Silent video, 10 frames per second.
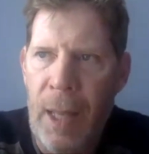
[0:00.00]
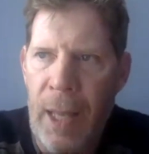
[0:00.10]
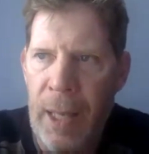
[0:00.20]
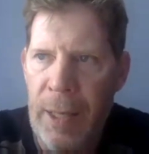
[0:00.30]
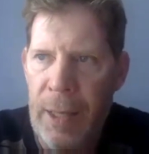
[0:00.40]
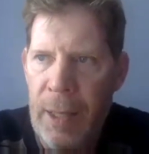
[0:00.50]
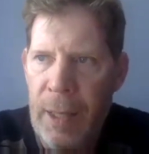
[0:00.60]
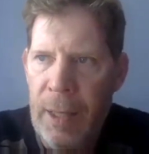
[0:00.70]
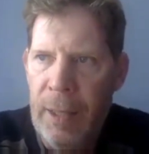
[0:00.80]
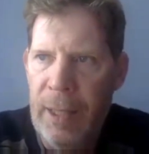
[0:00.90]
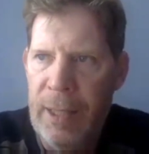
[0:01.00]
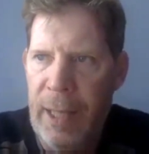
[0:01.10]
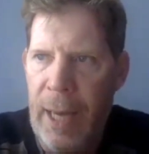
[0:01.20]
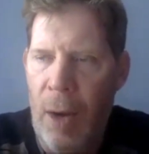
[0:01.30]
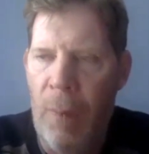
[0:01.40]
And they
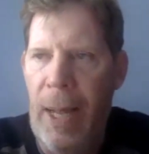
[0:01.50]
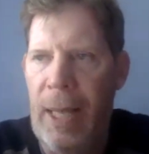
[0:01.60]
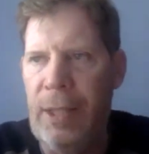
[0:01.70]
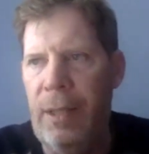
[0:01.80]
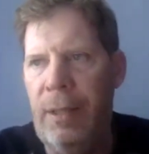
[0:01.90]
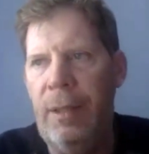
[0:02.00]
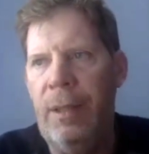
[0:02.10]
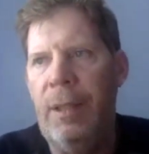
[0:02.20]
say, now imagine,